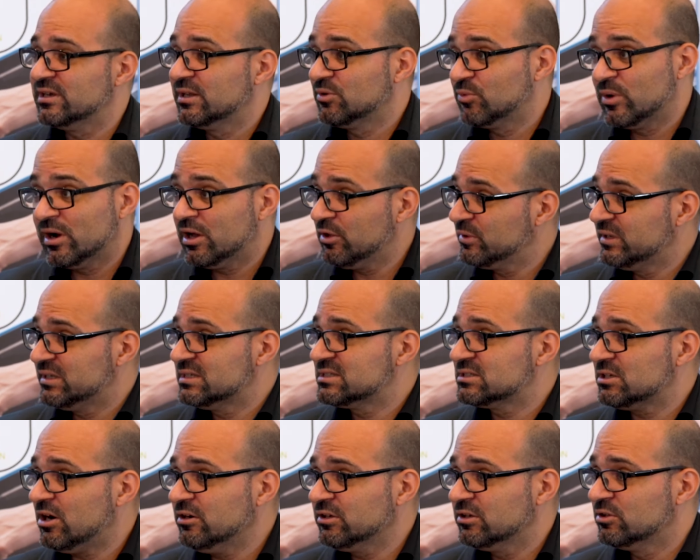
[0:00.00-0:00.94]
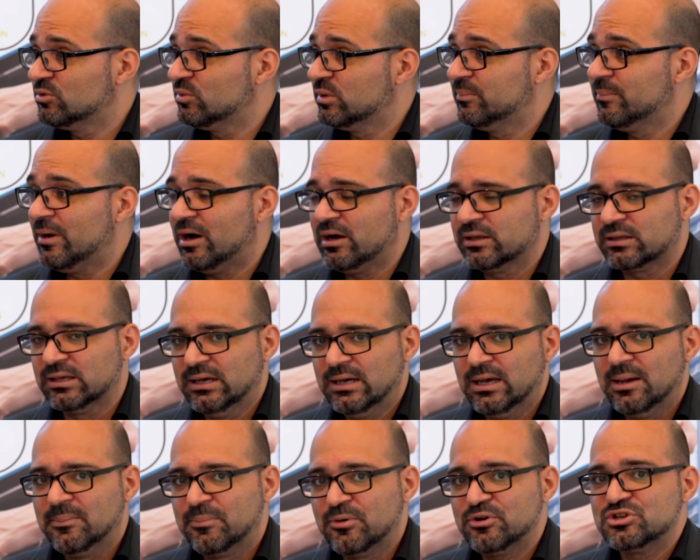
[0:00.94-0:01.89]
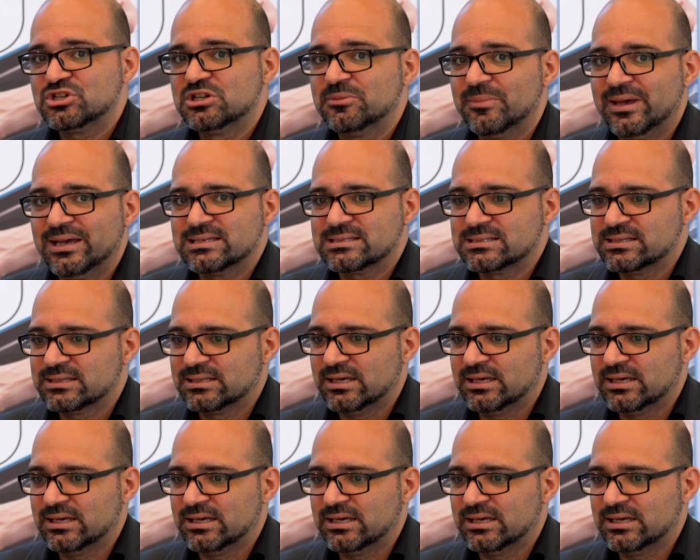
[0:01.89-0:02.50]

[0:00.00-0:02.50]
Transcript: And we already started. We bought Pershimix,